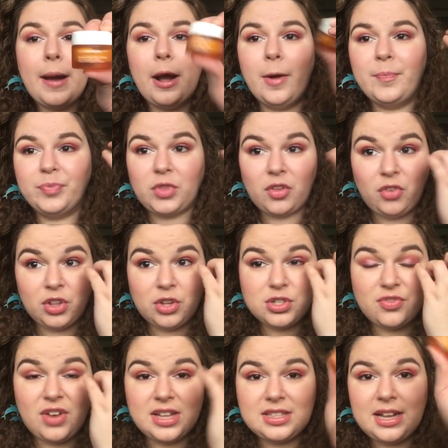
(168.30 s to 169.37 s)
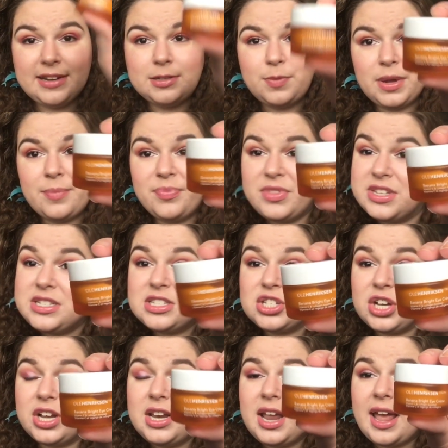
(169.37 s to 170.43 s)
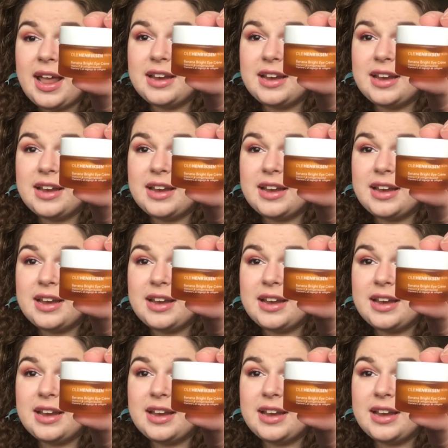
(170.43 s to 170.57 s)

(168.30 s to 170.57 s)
Um, for those fine lines, but this is good.